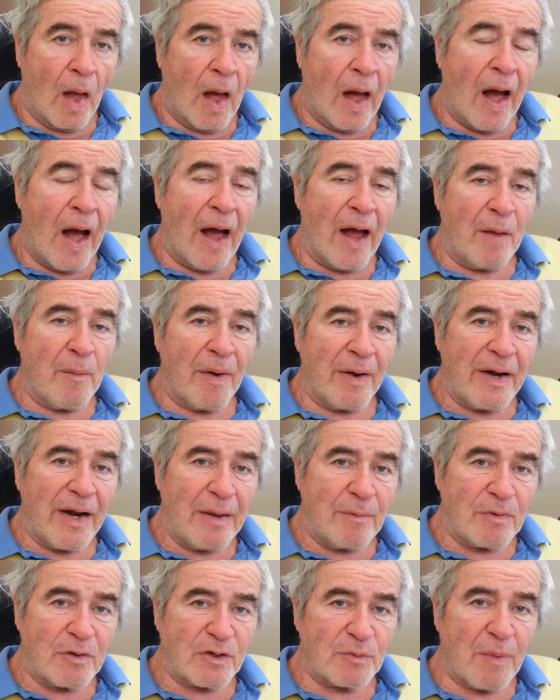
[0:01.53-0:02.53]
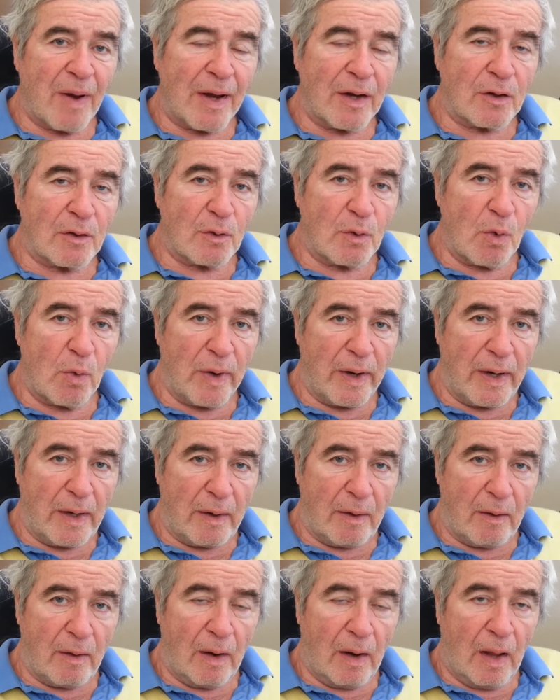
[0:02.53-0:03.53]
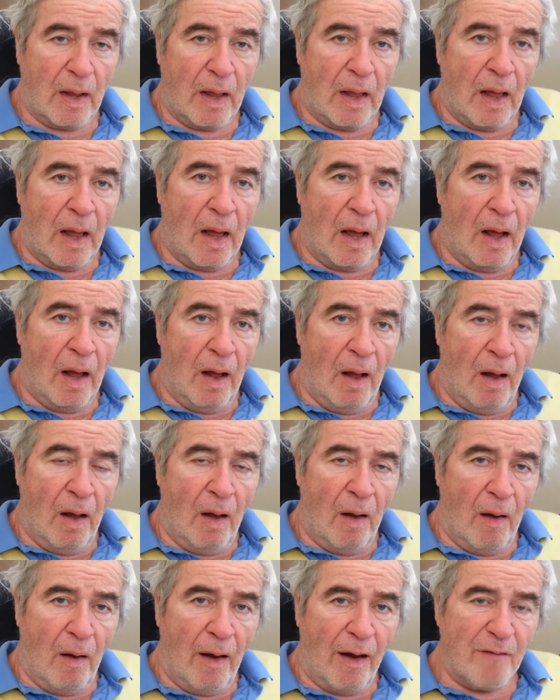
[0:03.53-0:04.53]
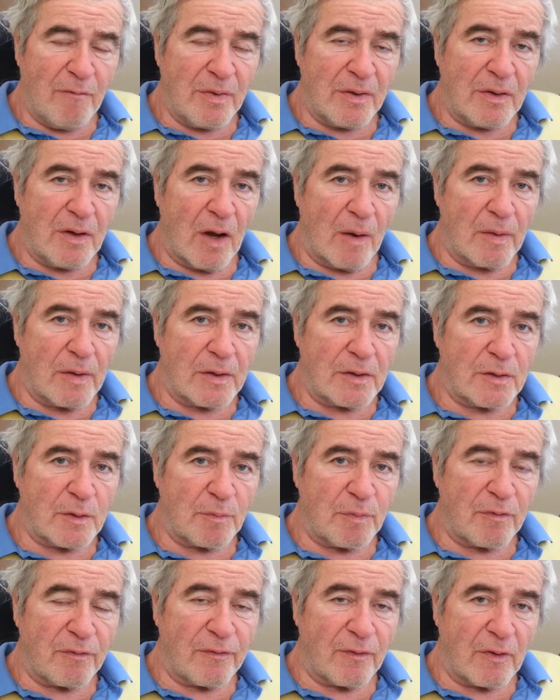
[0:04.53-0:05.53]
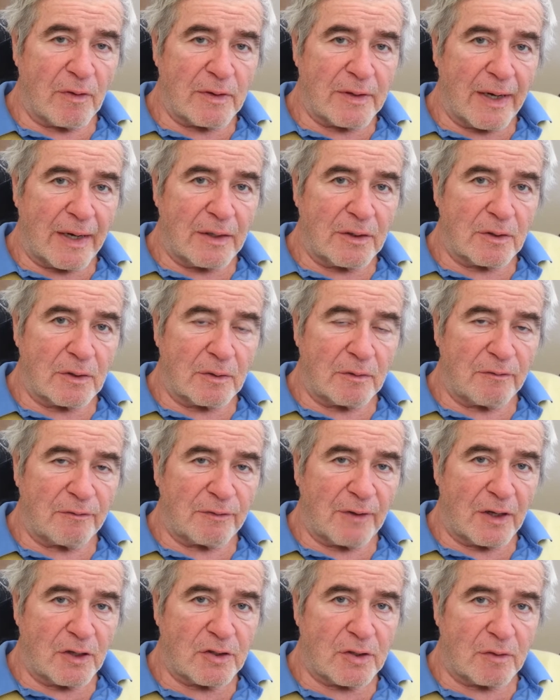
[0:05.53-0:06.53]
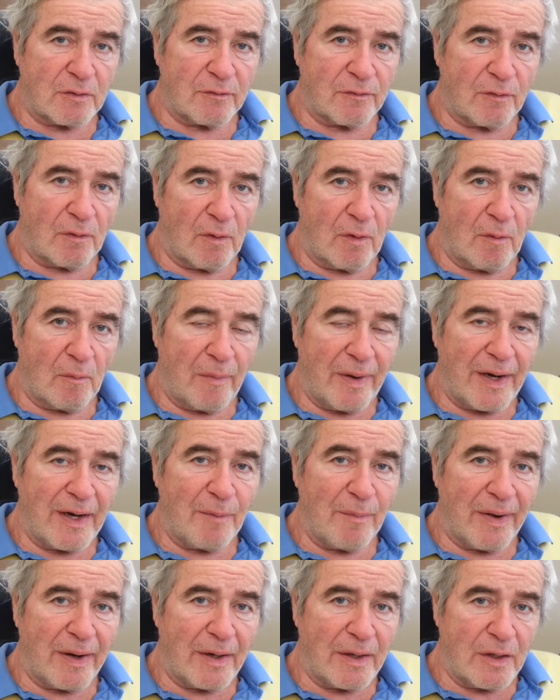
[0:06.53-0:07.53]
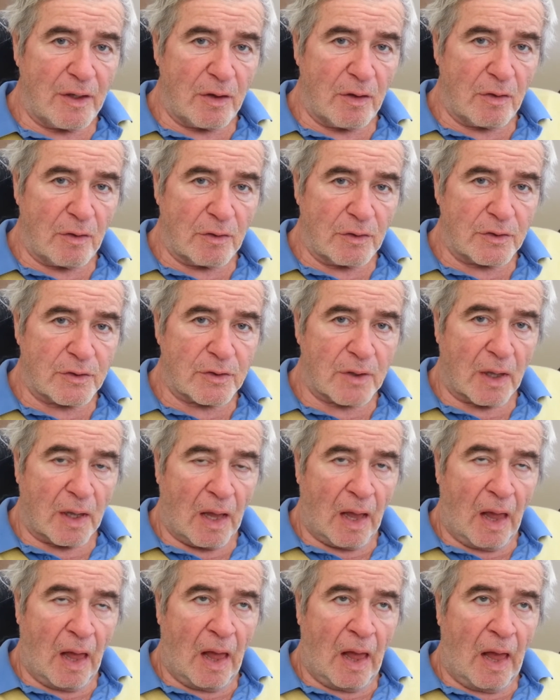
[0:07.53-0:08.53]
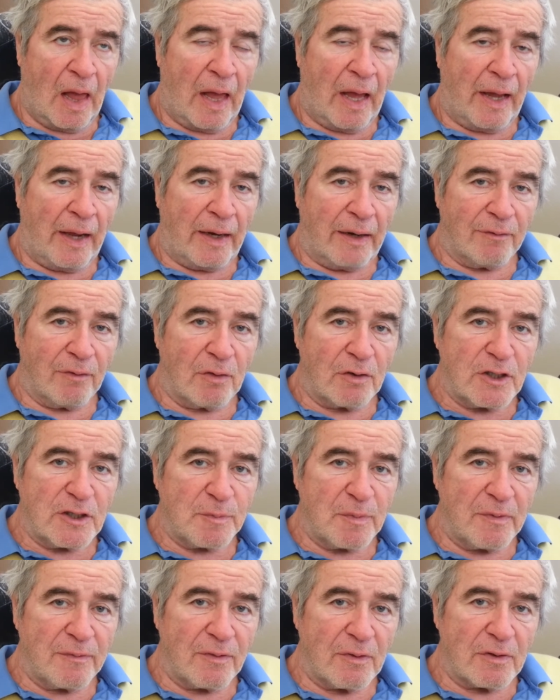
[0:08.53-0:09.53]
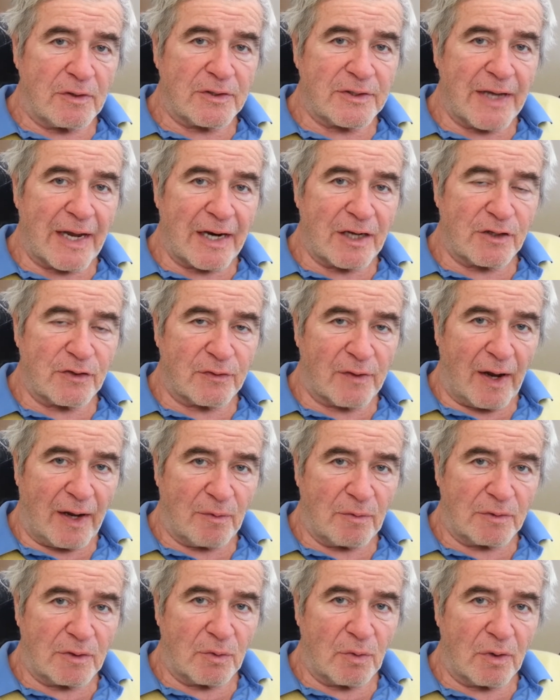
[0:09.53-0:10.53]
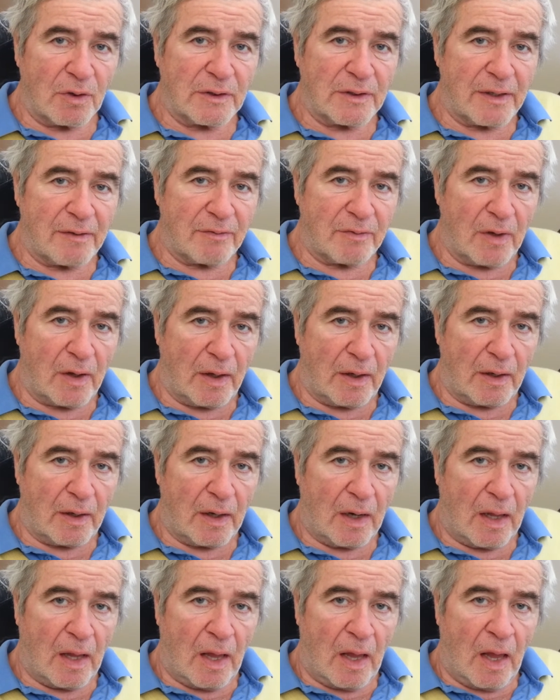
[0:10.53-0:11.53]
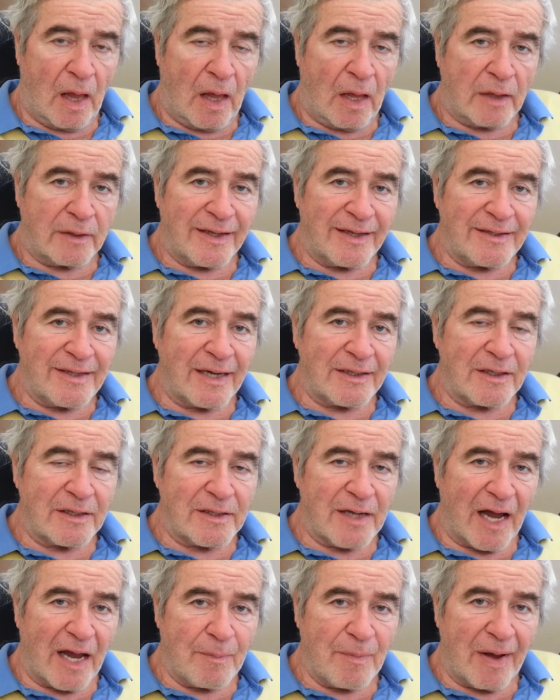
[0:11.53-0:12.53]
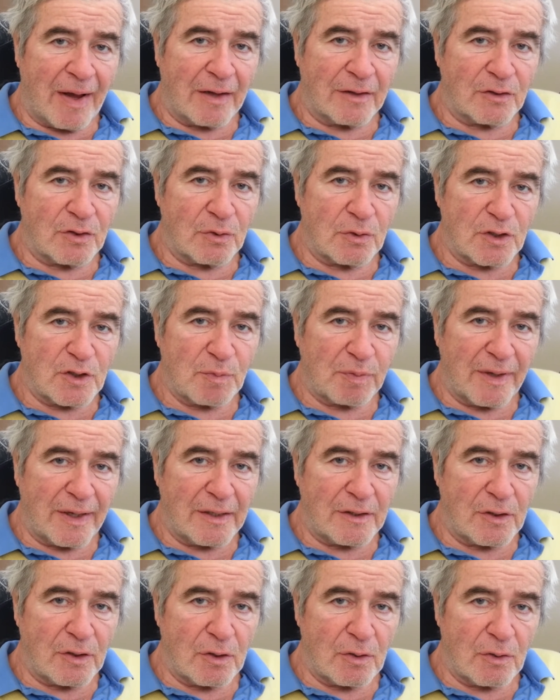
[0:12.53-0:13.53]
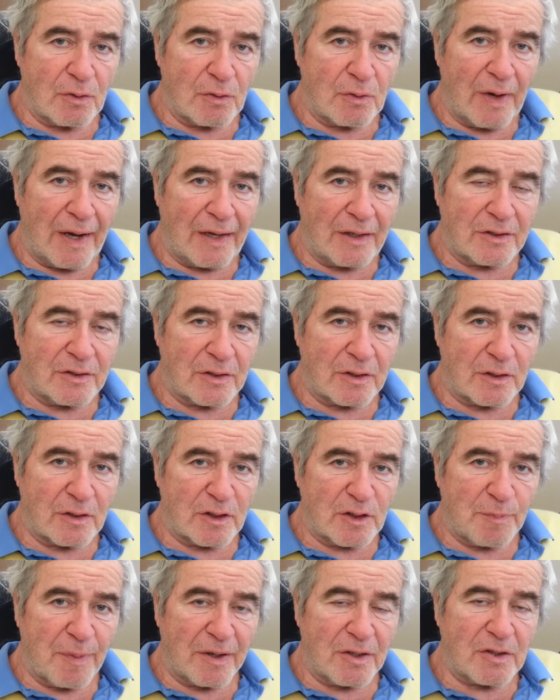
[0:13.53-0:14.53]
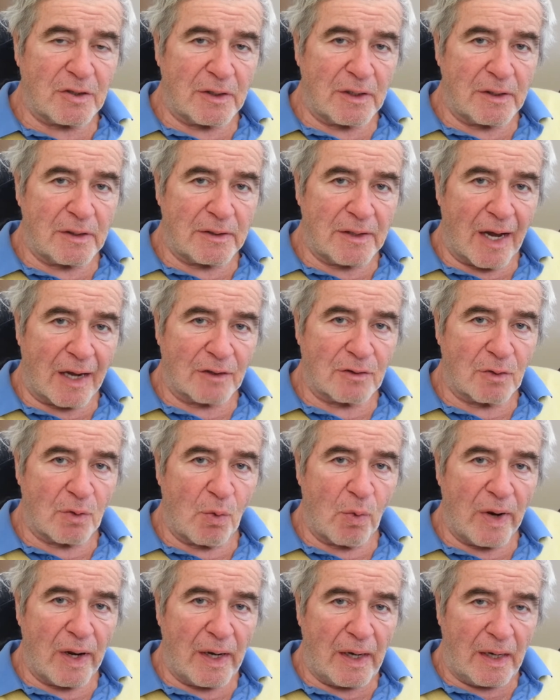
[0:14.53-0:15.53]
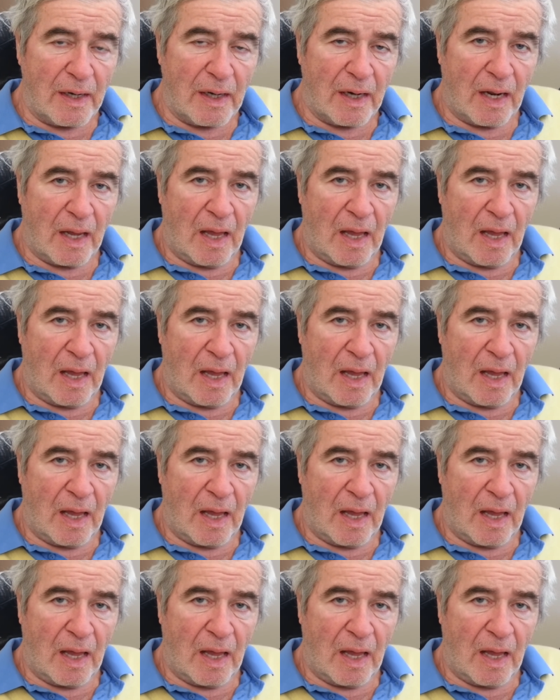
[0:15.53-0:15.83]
Hi, my name is Michael Nguyen. I've been coming to Preferred Dental in Flushing for many, many years, and I've always been very satisfied with the work they've done. They take the time out to explain to you, especially Dr. Nguyen,